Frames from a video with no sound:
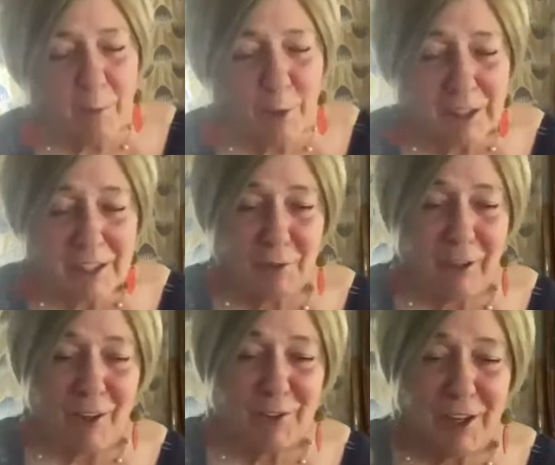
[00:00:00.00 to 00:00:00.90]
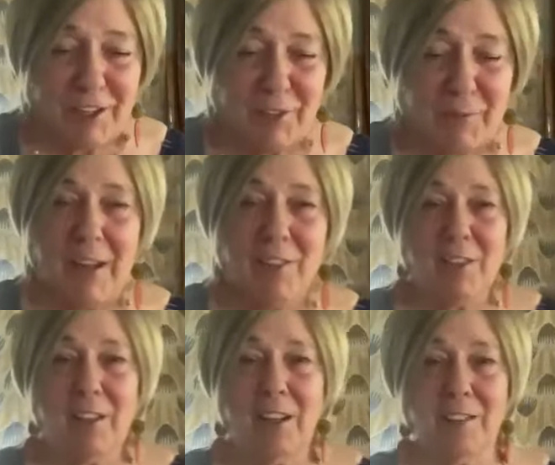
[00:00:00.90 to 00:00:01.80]
my work is around
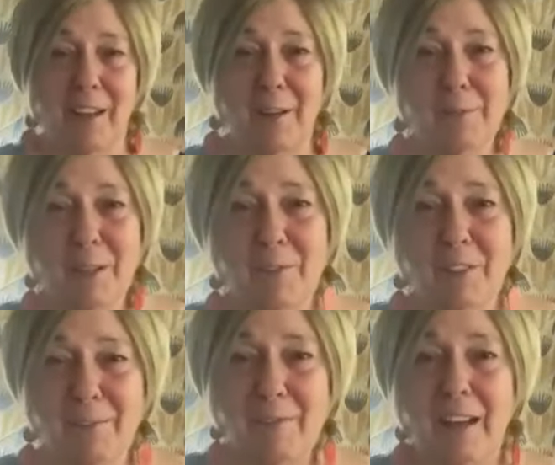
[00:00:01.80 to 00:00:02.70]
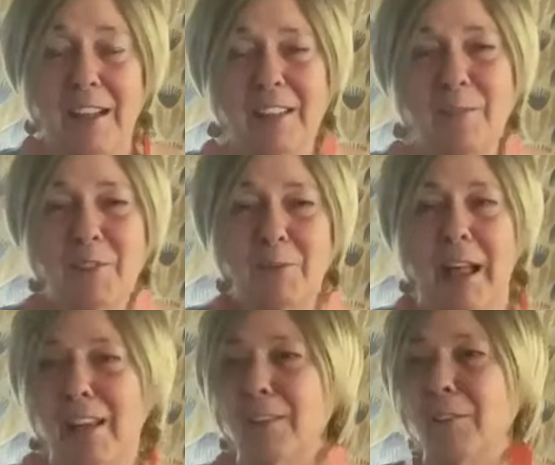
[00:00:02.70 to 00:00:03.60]
transformation, because I seem to
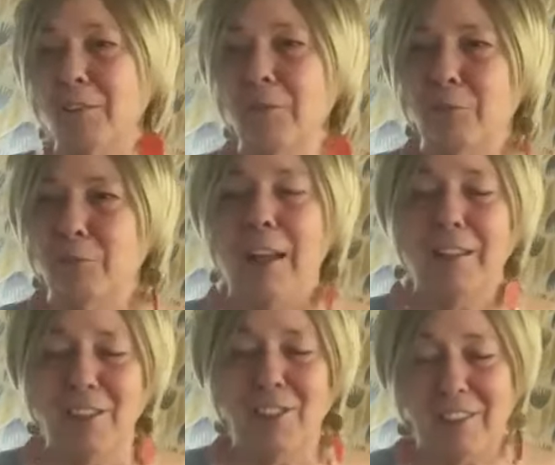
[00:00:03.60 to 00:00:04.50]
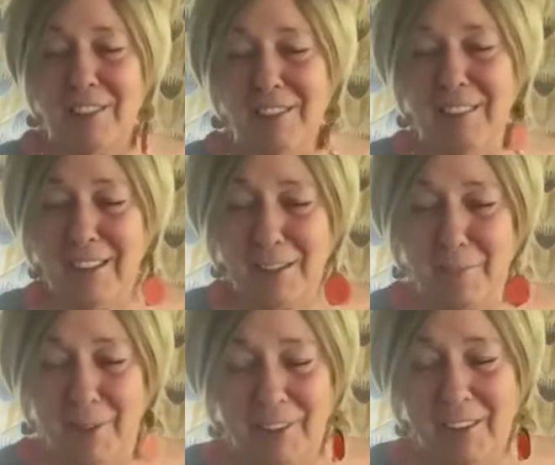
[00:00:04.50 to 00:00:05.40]
like relish this
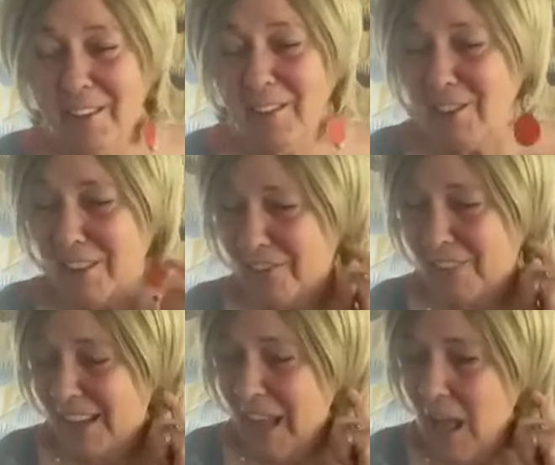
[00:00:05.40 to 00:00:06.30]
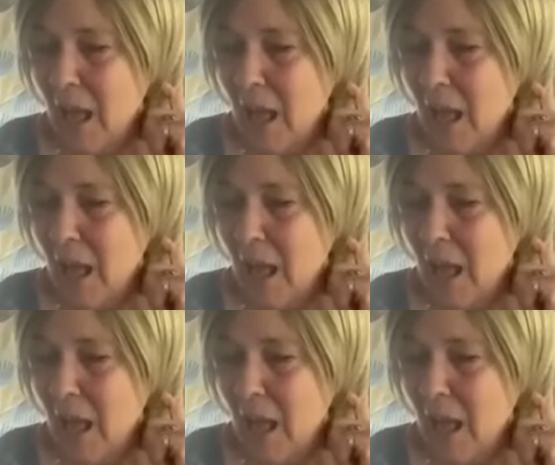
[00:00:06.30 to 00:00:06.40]
experience or something.